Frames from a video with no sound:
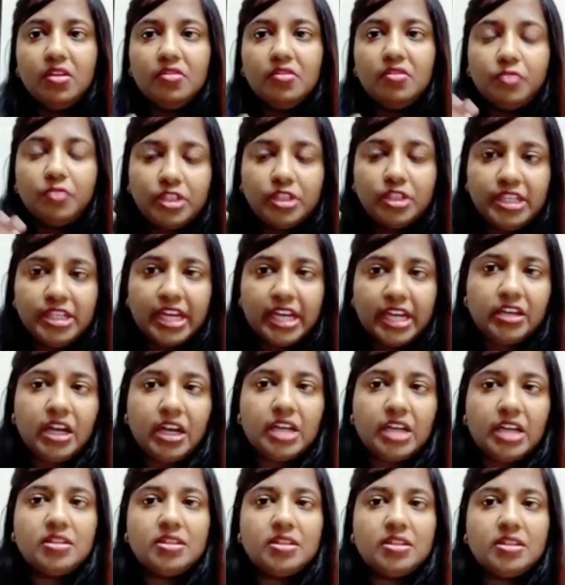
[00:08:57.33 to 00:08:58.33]
For yet
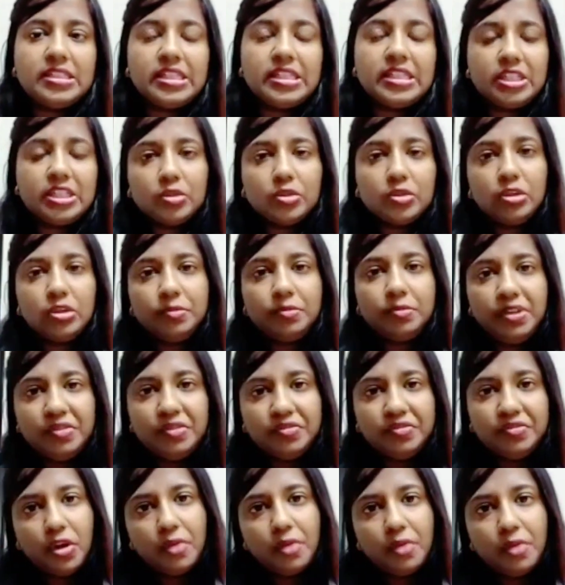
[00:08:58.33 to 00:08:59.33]
others, it could be
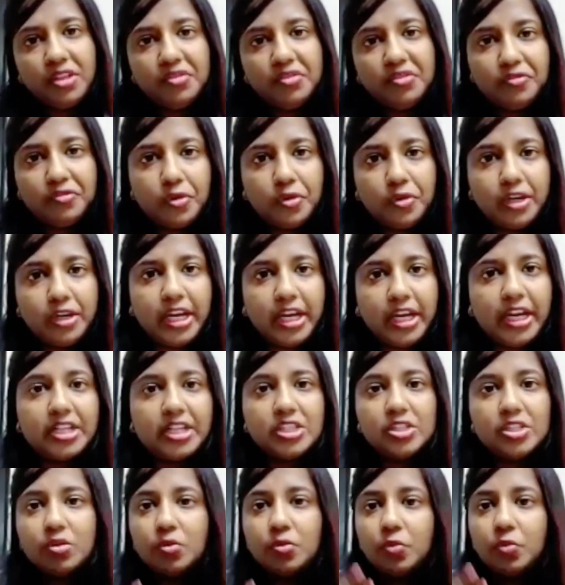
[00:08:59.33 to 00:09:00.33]
from the forehead.
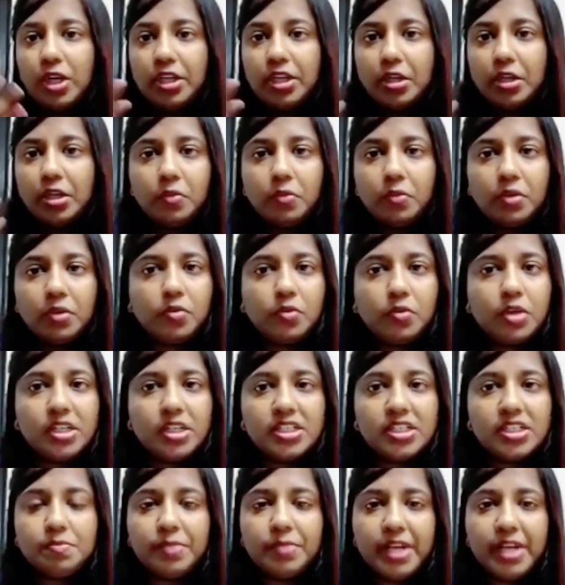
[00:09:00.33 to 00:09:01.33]
So whatever
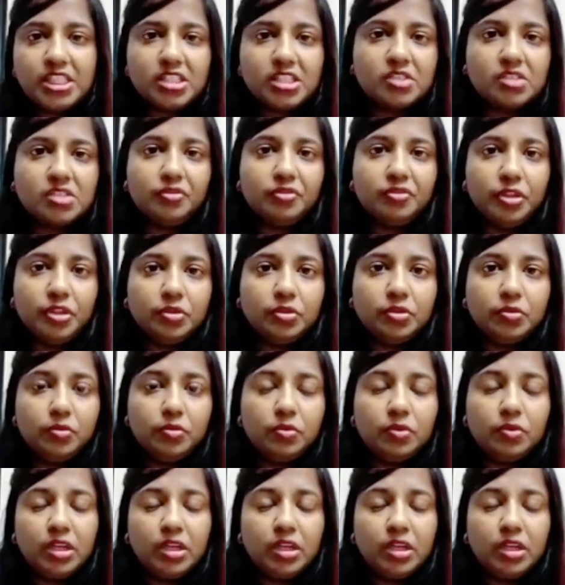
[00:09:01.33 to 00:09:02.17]
works best for you.